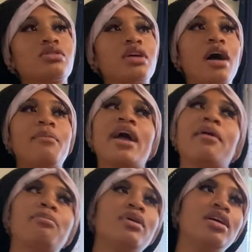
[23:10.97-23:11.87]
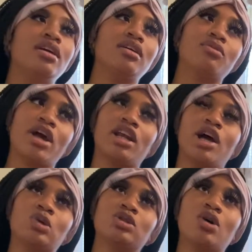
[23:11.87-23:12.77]
I'm happy right
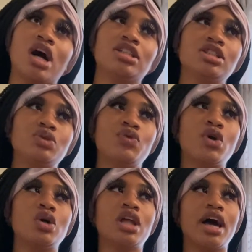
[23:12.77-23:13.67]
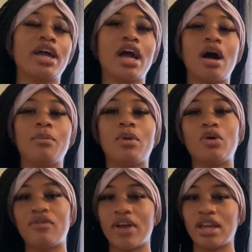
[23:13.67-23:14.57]
now. So I just feel like I'm
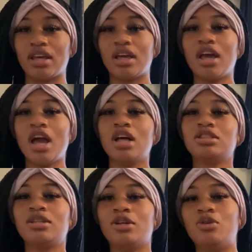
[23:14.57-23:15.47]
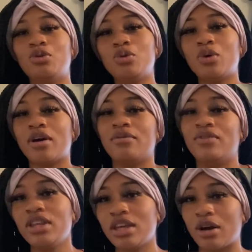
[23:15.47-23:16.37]
motivated to do a
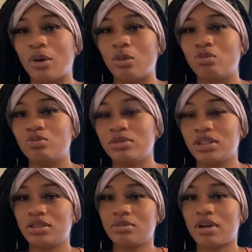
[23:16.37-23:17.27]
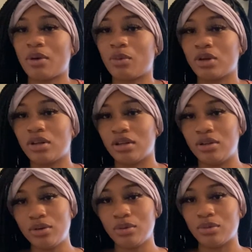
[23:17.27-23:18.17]
video. This is what I wanted
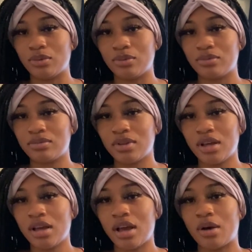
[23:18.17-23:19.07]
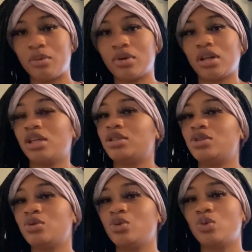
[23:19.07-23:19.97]
to do. I wanted it
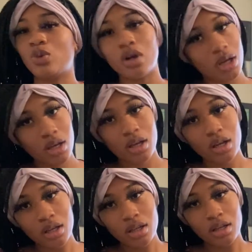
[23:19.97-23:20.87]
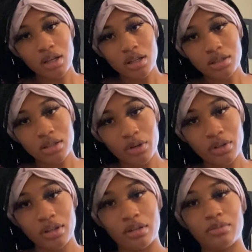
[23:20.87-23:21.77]
to turn
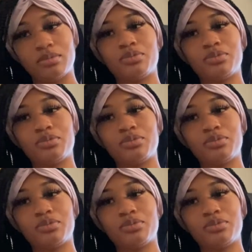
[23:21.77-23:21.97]
up.